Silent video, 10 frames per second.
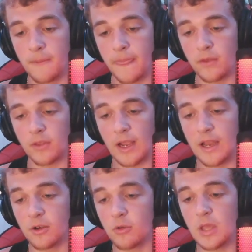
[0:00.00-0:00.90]

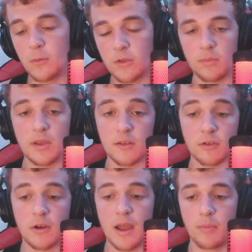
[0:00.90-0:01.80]
I knew he was a piece
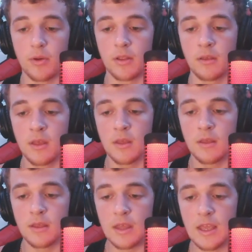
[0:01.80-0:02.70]
of crap, but
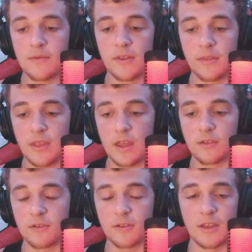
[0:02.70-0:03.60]
even
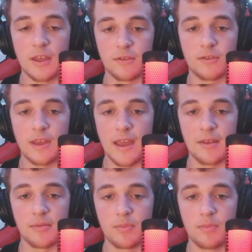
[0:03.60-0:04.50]
this is
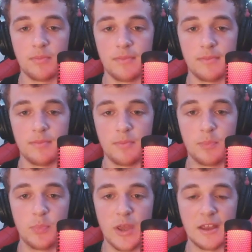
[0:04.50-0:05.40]
a
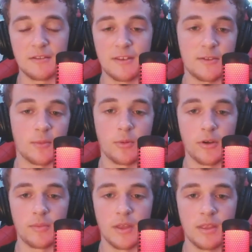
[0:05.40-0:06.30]
big
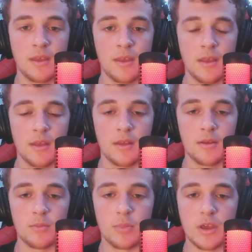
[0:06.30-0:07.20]
disappointment.
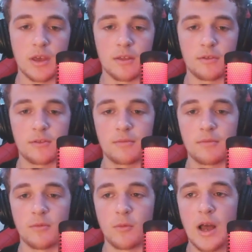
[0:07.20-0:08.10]
Because
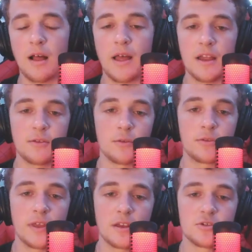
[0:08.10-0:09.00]
while I do
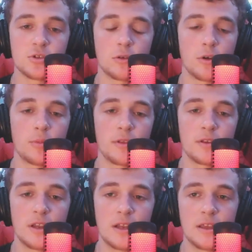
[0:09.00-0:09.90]
think Jorobe is
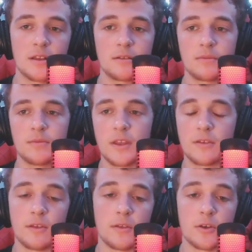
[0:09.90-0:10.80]
an idiot,
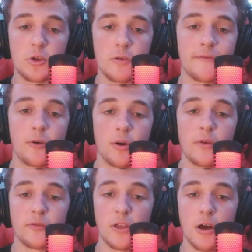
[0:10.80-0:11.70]
this is a new form
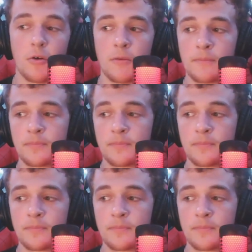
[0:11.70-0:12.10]
of low.